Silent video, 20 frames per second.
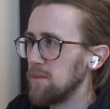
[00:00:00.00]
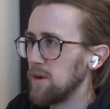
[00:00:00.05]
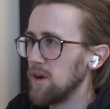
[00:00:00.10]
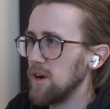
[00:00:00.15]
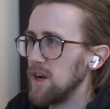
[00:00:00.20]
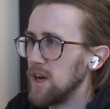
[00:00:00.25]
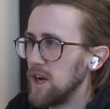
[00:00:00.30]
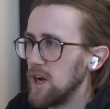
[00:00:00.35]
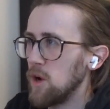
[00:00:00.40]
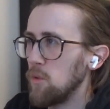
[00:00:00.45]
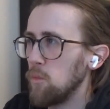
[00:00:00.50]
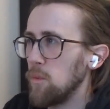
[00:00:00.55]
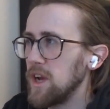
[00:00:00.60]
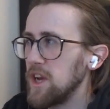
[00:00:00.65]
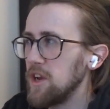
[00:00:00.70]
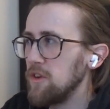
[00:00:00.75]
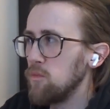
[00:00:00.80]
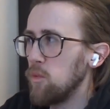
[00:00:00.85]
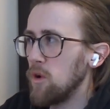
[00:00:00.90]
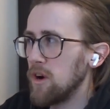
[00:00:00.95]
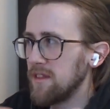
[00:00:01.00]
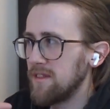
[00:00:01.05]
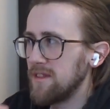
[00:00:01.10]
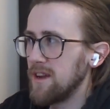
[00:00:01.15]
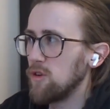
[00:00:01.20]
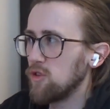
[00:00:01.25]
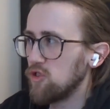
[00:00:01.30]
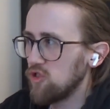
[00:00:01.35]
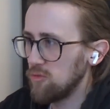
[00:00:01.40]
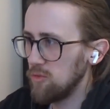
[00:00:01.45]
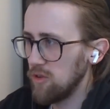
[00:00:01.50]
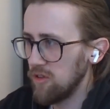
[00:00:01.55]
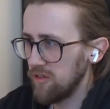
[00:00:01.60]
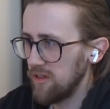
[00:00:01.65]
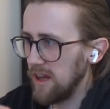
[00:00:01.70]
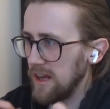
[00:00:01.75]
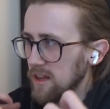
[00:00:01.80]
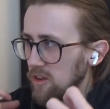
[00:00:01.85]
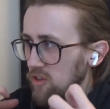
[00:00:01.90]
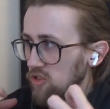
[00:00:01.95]
But when you want to tell someone
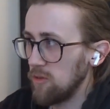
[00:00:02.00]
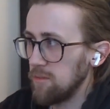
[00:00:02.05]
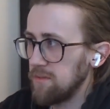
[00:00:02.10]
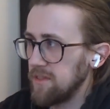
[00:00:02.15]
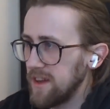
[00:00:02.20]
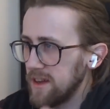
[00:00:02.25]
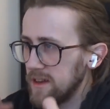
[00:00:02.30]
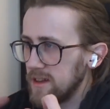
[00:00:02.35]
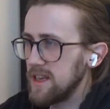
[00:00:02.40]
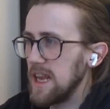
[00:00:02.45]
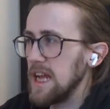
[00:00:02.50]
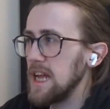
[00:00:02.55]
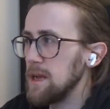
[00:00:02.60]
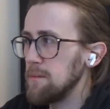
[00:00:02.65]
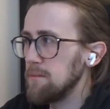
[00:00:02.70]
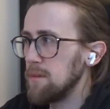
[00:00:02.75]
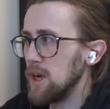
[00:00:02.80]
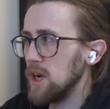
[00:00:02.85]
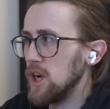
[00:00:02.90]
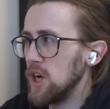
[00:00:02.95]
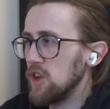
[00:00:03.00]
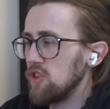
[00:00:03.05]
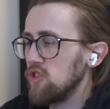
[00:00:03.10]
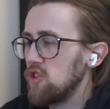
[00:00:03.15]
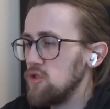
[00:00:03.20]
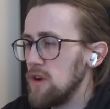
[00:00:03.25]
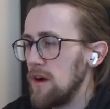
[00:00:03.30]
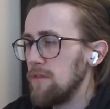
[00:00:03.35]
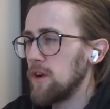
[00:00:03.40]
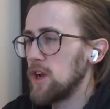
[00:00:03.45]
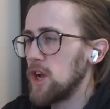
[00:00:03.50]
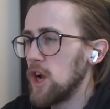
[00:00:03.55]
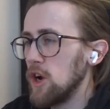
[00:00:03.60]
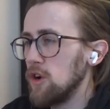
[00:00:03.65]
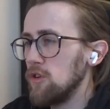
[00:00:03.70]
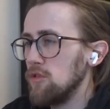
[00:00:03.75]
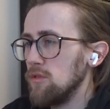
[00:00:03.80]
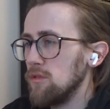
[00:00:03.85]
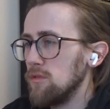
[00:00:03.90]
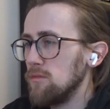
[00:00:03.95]
like something deep, do you ever
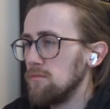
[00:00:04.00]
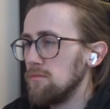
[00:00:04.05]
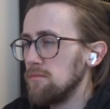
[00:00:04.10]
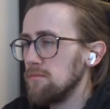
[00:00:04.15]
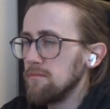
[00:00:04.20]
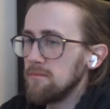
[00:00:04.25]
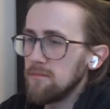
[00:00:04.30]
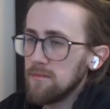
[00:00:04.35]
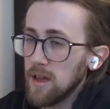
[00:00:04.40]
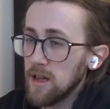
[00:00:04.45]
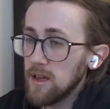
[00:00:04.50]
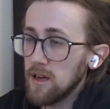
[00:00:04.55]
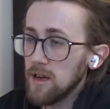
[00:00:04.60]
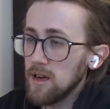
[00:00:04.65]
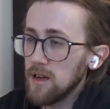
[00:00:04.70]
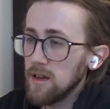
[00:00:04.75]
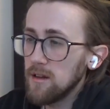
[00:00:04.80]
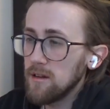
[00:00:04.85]
go, no,